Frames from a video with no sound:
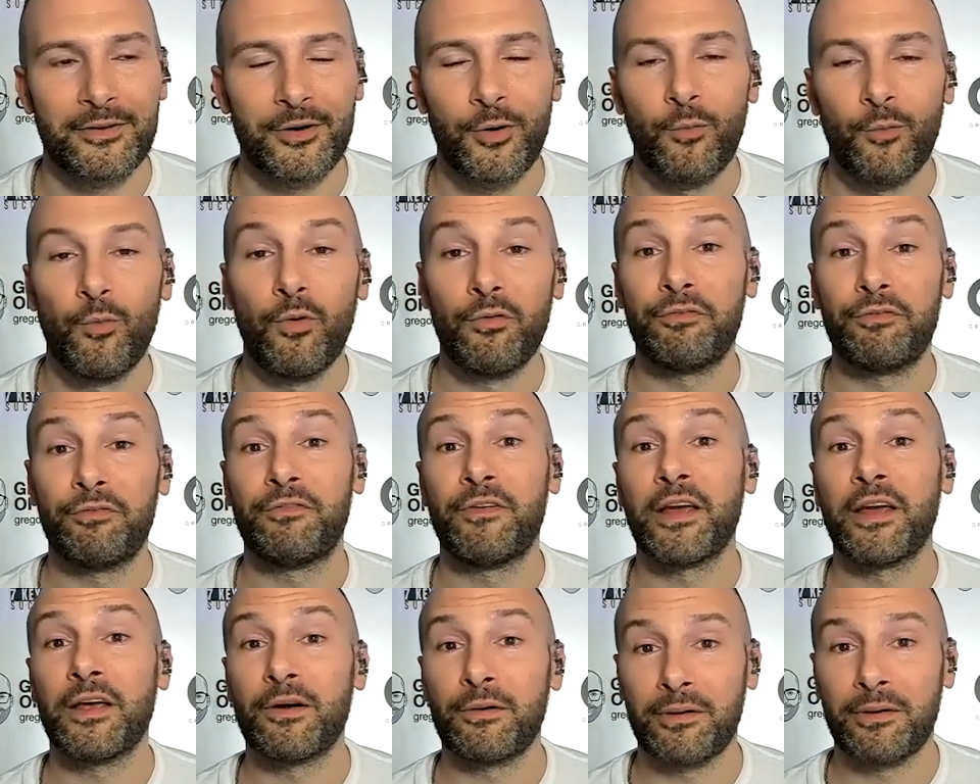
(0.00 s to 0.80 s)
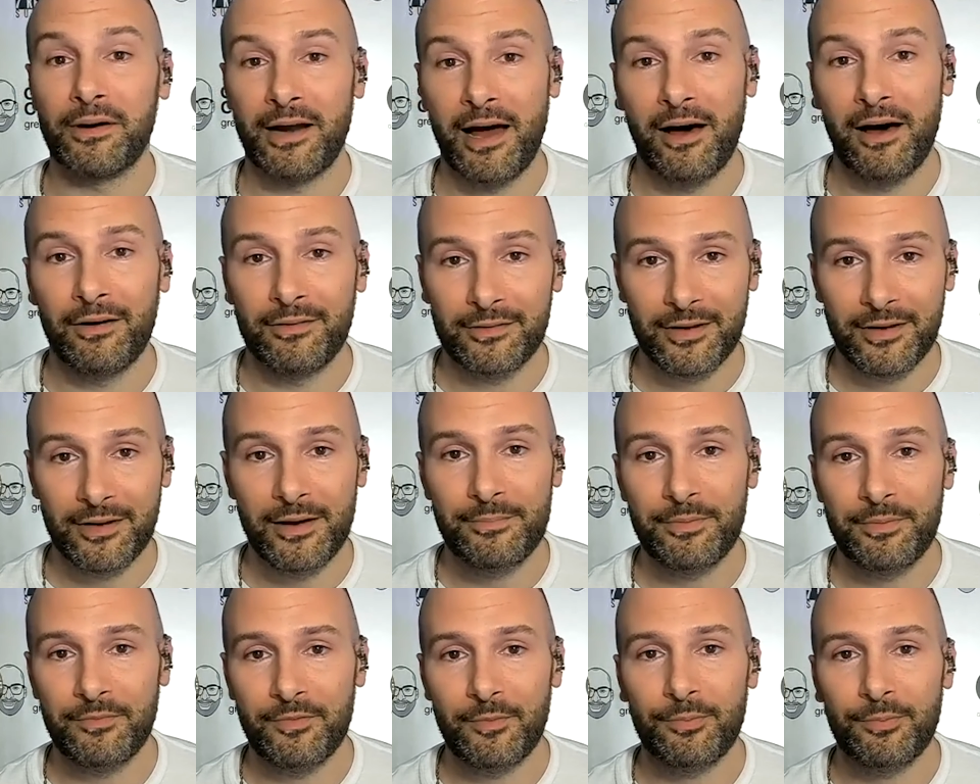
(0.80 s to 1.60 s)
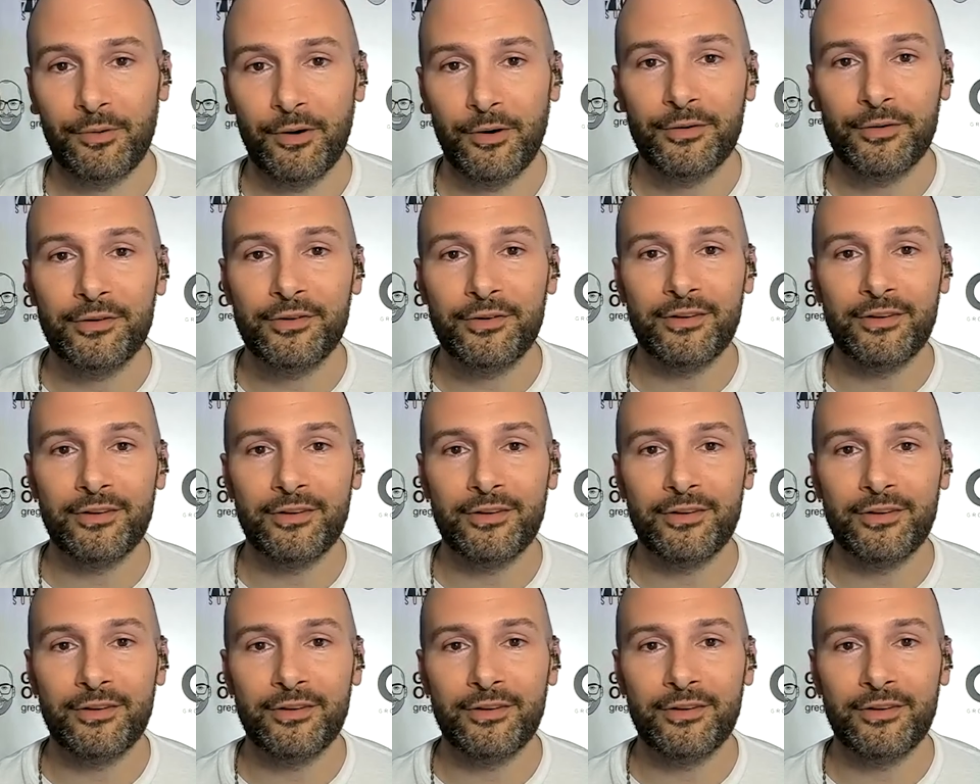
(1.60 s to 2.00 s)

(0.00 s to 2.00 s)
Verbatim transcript: you know, we'll figure it out type of approach.